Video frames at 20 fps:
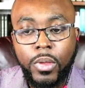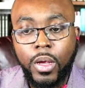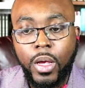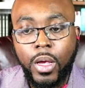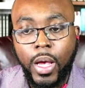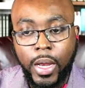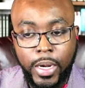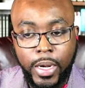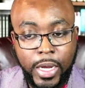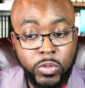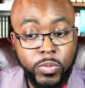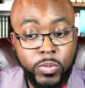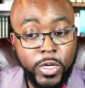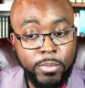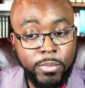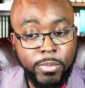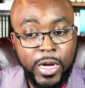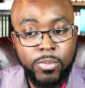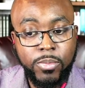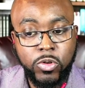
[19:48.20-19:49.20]
And that's what the
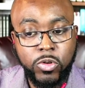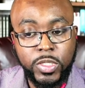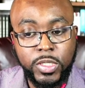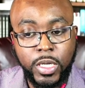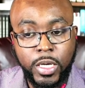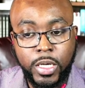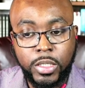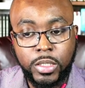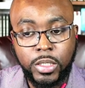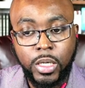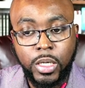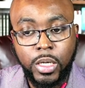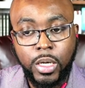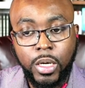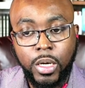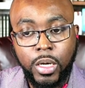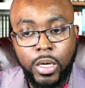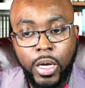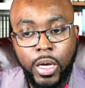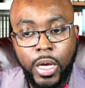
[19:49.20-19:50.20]
Bible says.
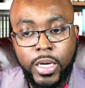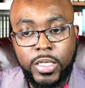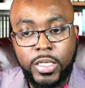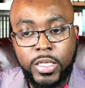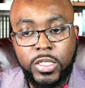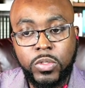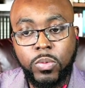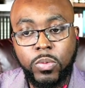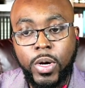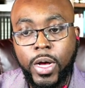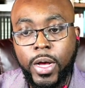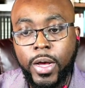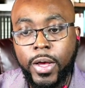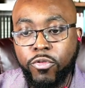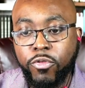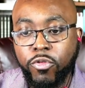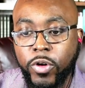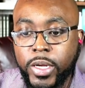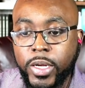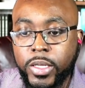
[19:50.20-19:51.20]
And this is why,
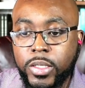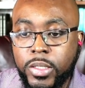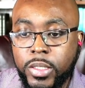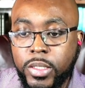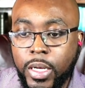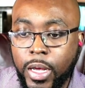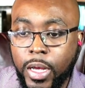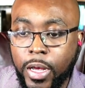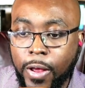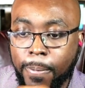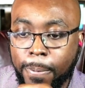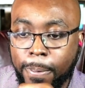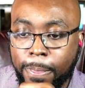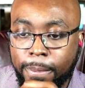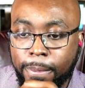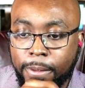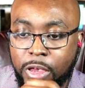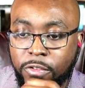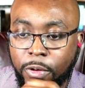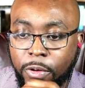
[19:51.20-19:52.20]
friends, um,
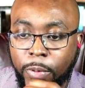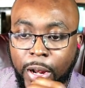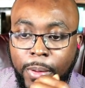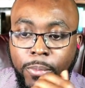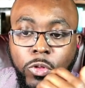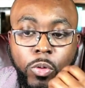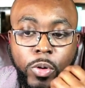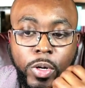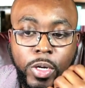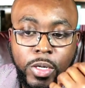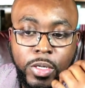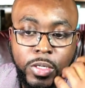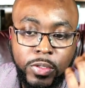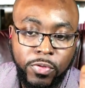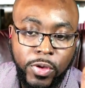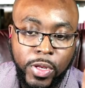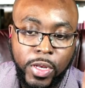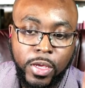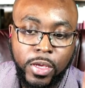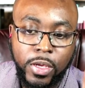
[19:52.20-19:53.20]
even when I'm doing these
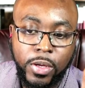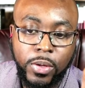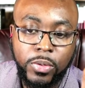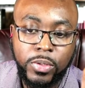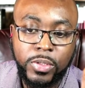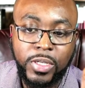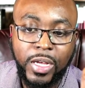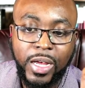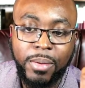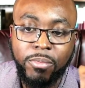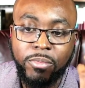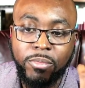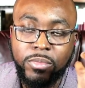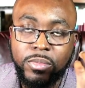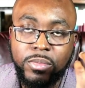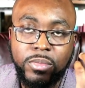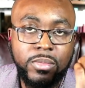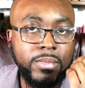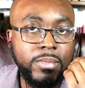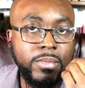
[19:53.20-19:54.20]
videos, I'm
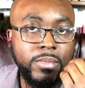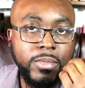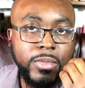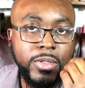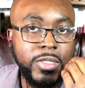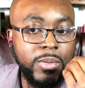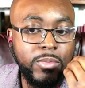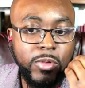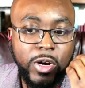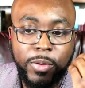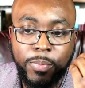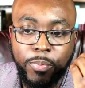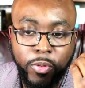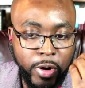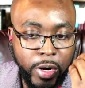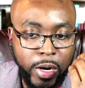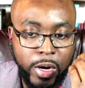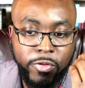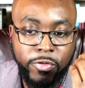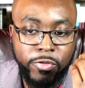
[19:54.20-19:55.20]
somewhat
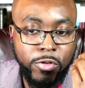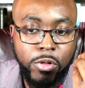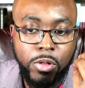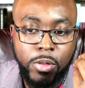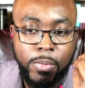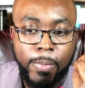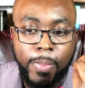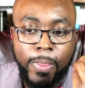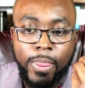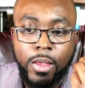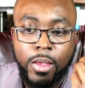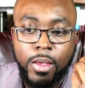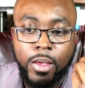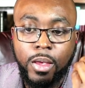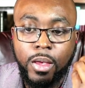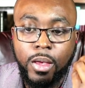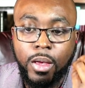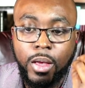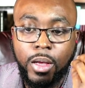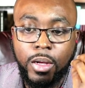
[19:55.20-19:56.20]
prayerful
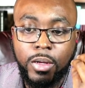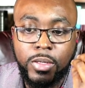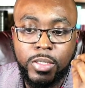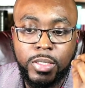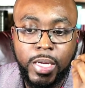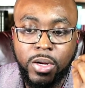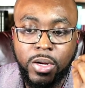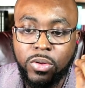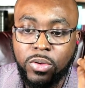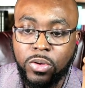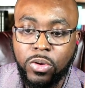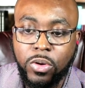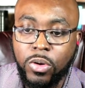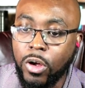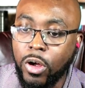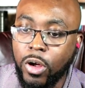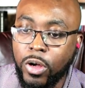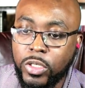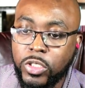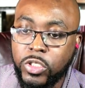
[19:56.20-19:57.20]
because I don't go
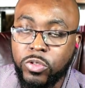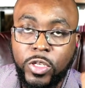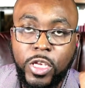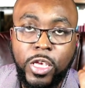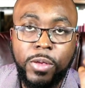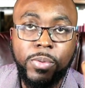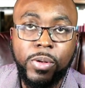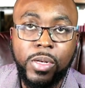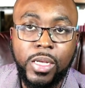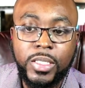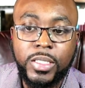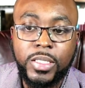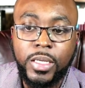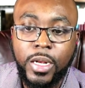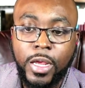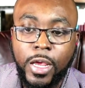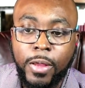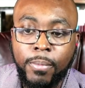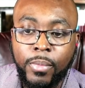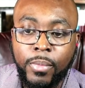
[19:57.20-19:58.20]
on to keep
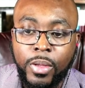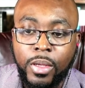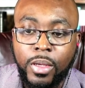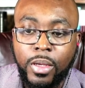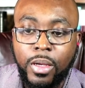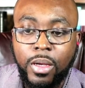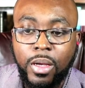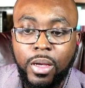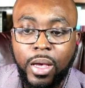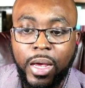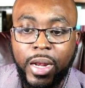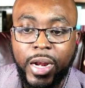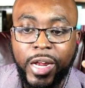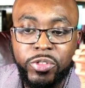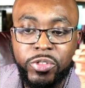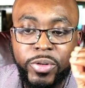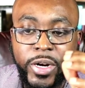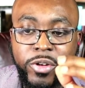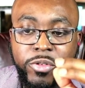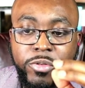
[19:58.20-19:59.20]
listening. And I
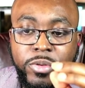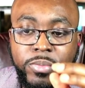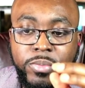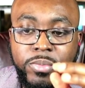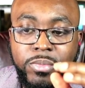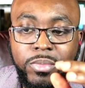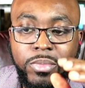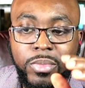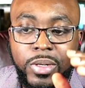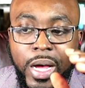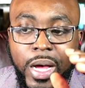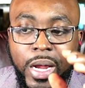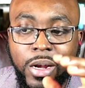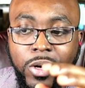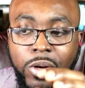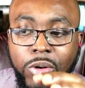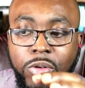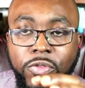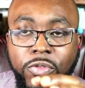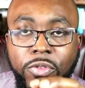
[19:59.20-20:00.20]
try to kind of
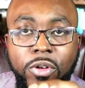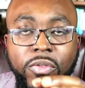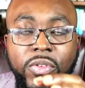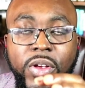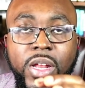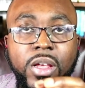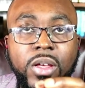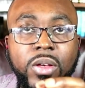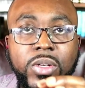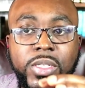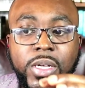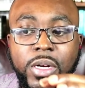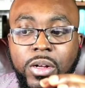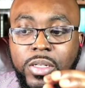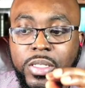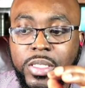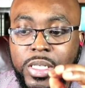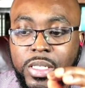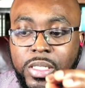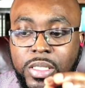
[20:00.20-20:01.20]
look for videos that are
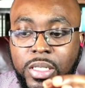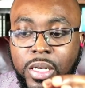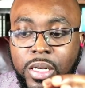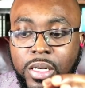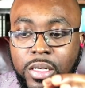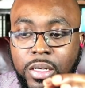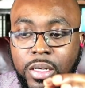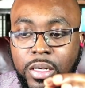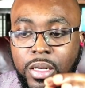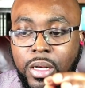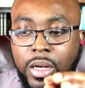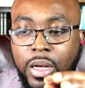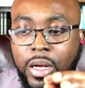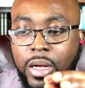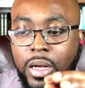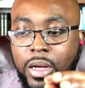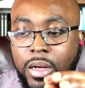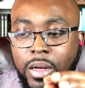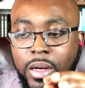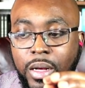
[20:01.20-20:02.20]
decent.
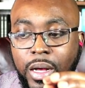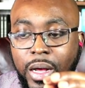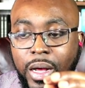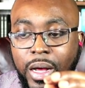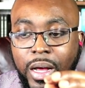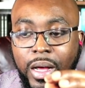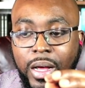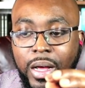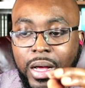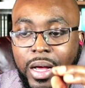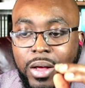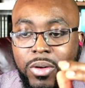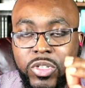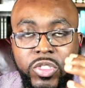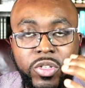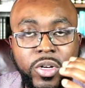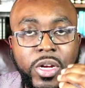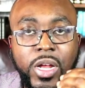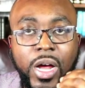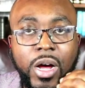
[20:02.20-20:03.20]
Uh, I was starting I